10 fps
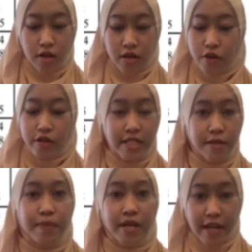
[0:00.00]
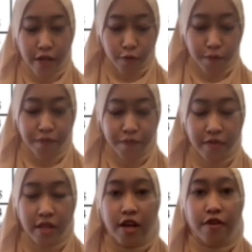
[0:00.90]
order per annum
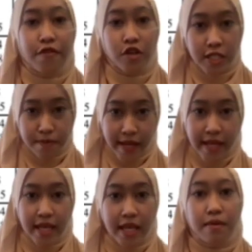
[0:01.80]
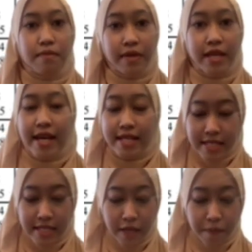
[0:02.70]
for spike A, B, and
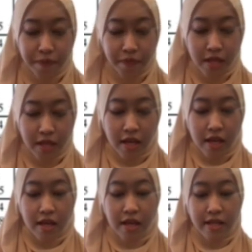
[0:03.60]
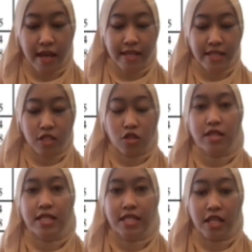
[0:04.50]
C. Next,
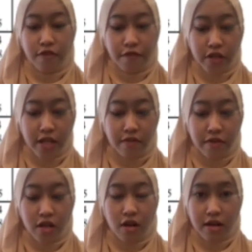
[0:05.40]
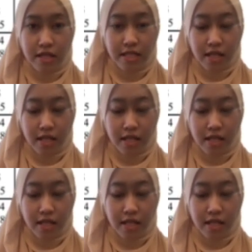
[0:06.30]
total CD for delivery cost